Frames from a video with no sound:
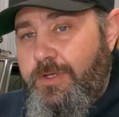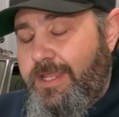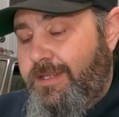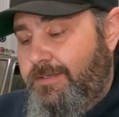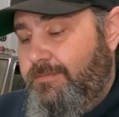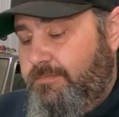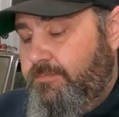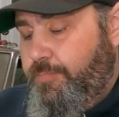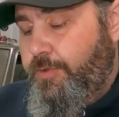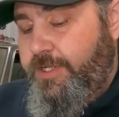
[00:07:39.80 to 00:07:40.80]
getting
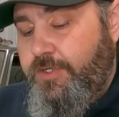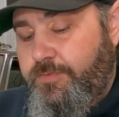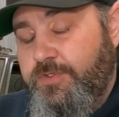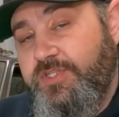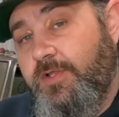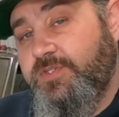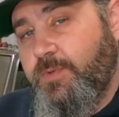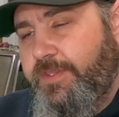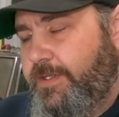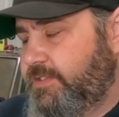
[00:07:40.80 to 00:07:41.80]
pretty good results
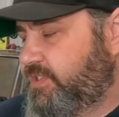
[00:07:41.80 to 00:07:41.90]
with it.